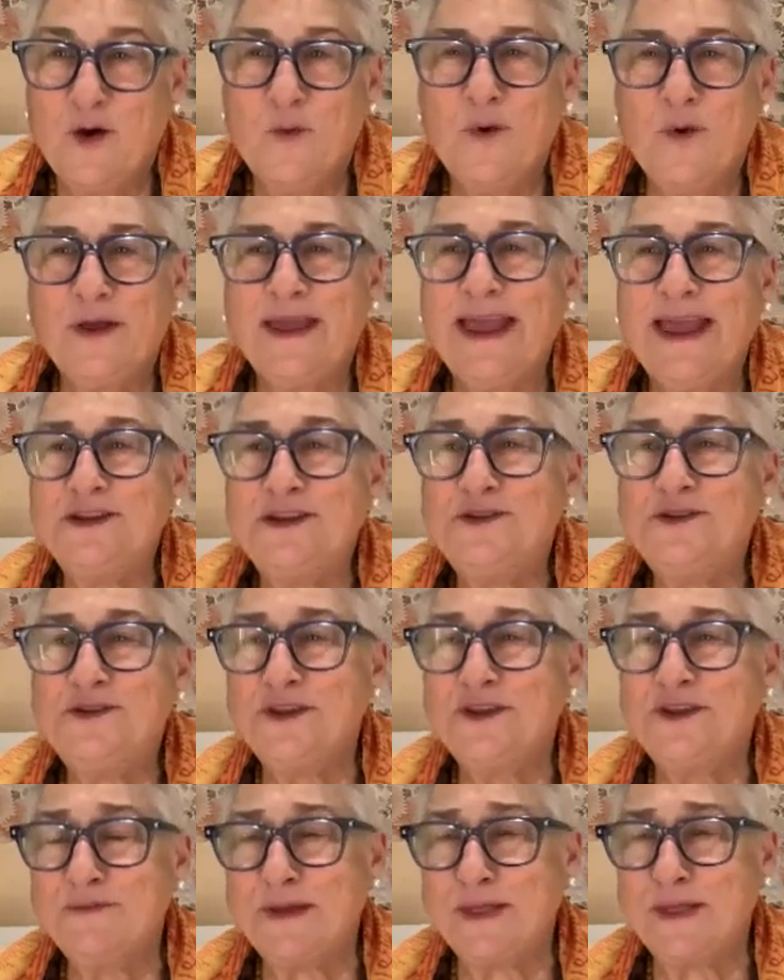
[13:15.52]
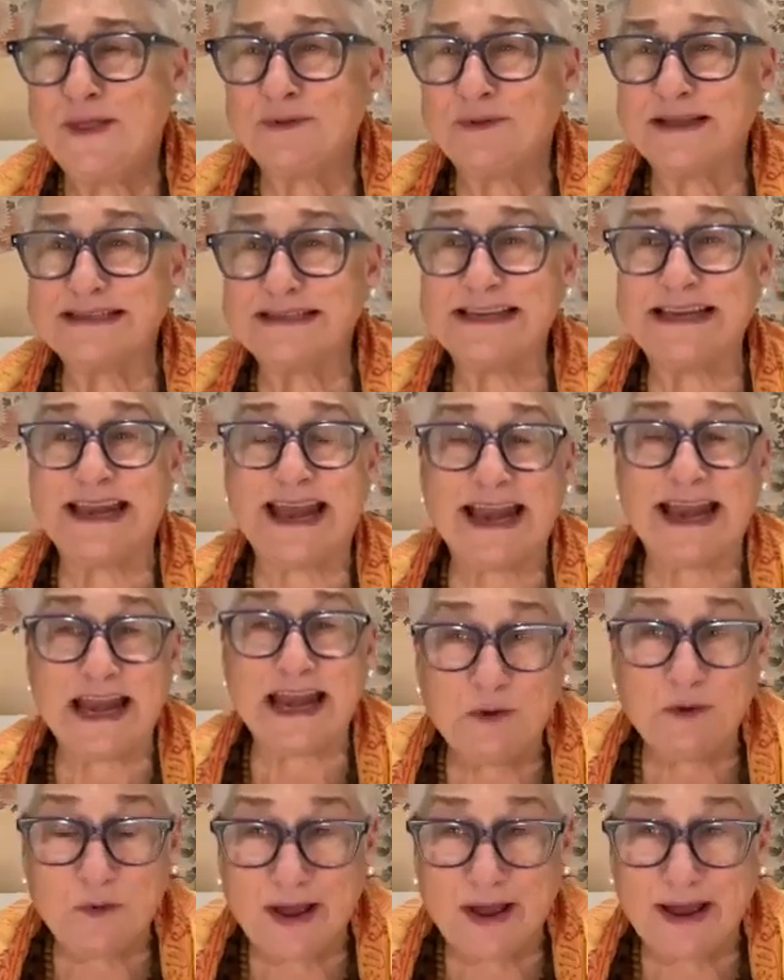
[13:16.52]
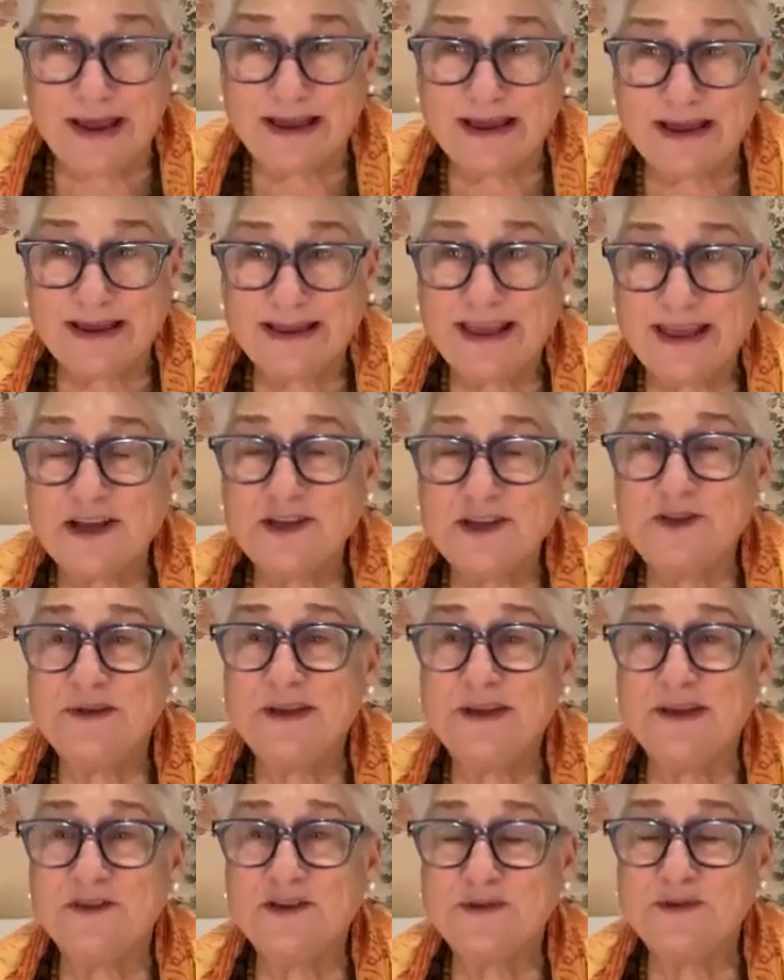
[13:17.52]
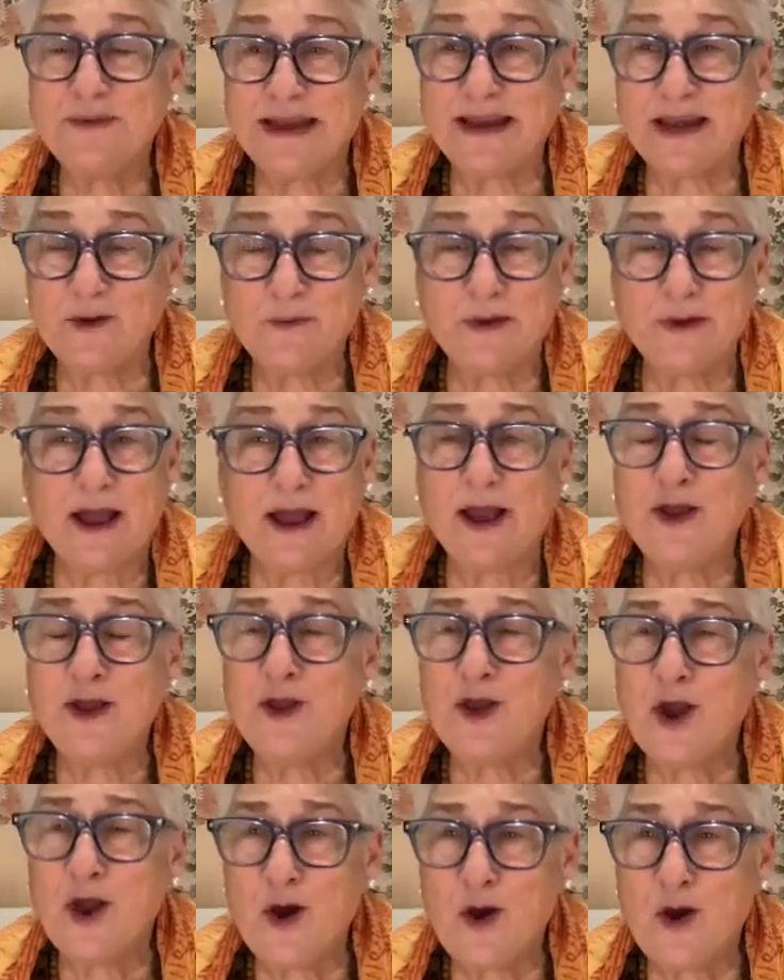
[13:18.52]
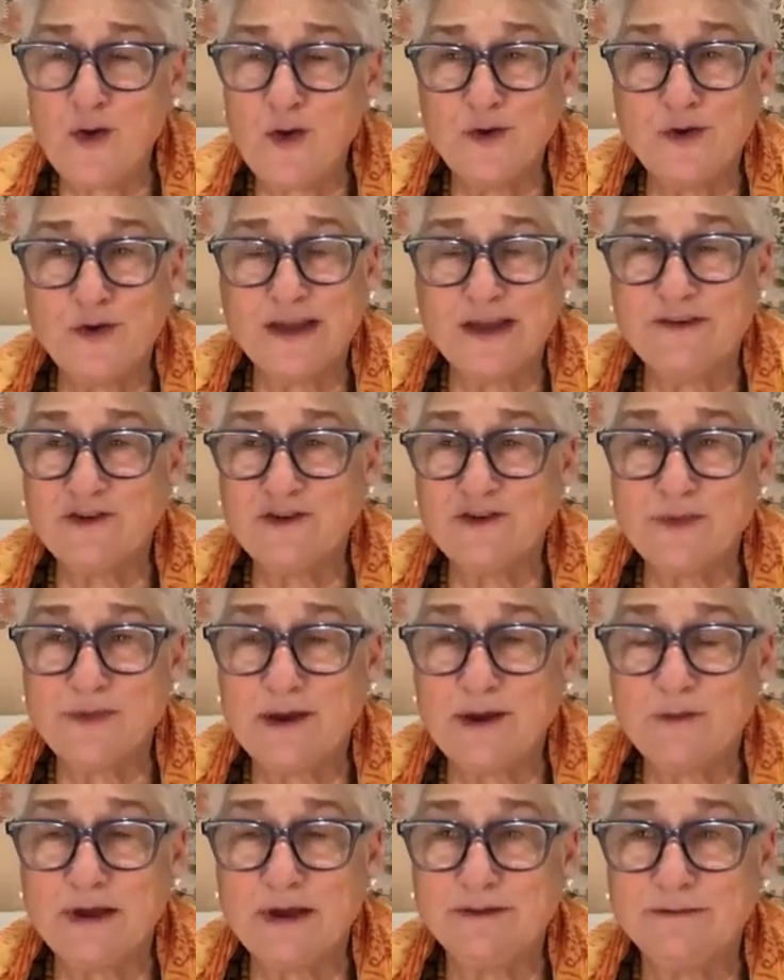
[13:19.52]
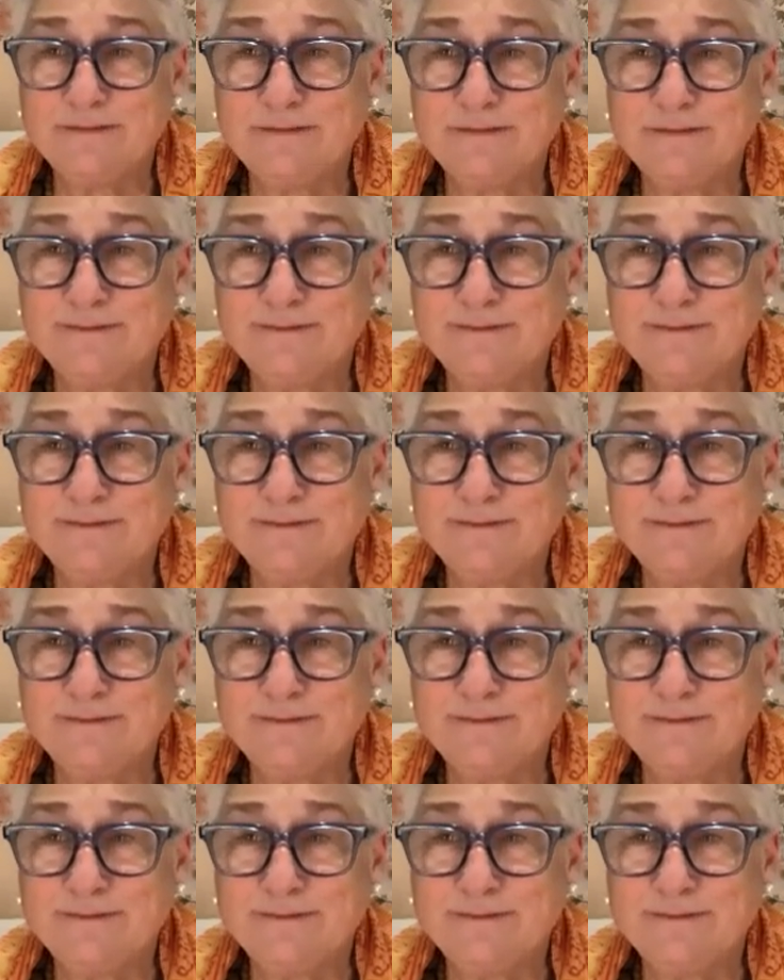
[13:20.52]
Well, can't you give me the blessing anyway? Can't you give it to me anyway? I know you could give it to me anyway.